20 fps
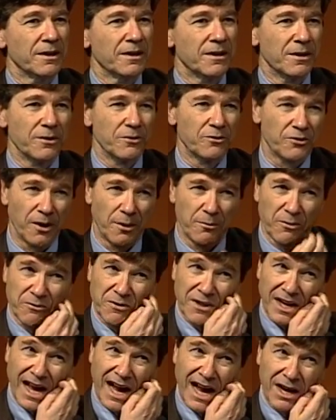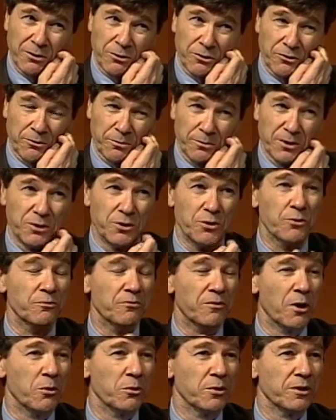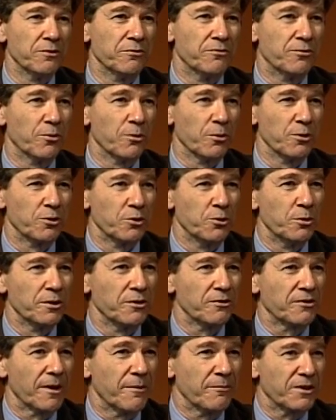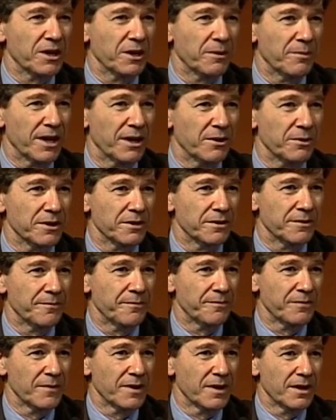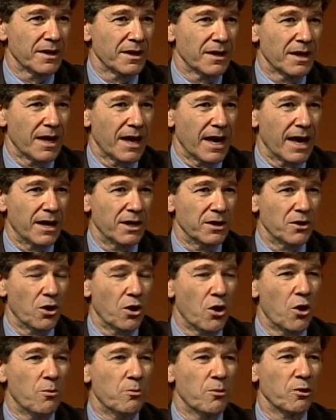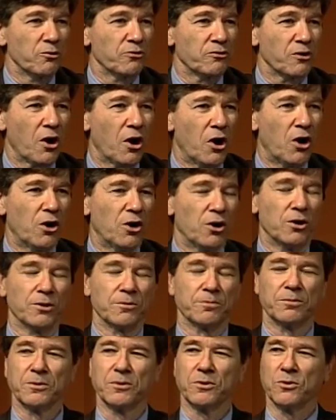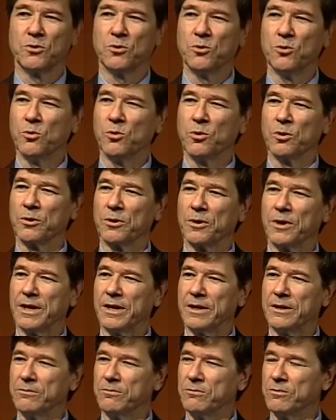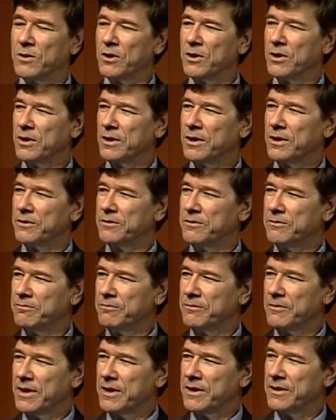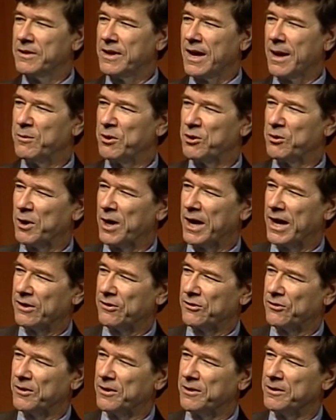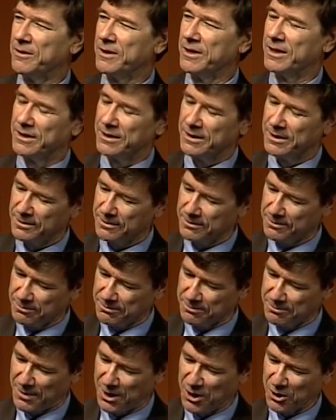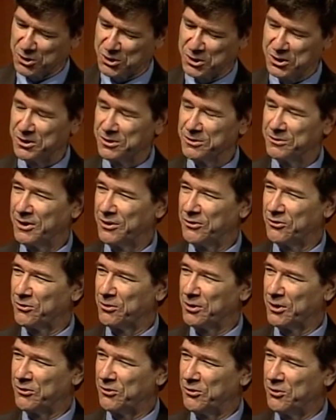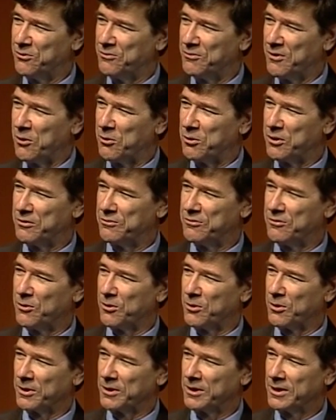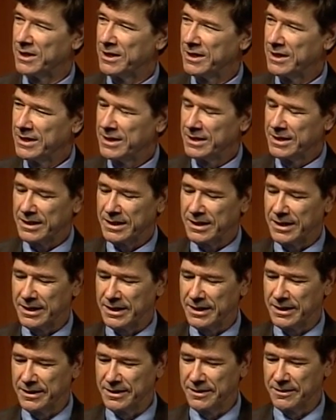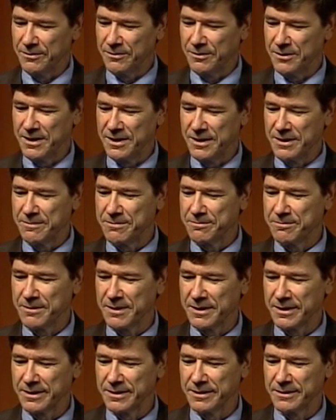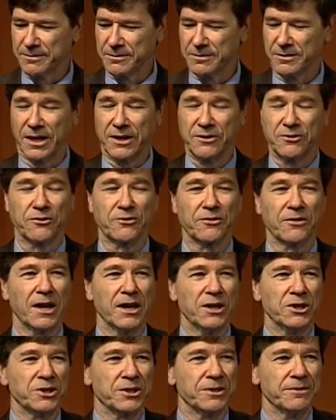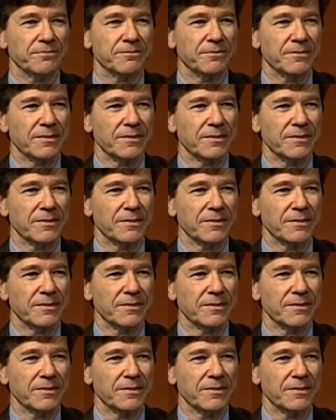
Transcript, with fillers: some of the congressmen who voted for doing something about it and almost all who were in Democrats in uh, marginal districts who voted for uh, the uh, legislation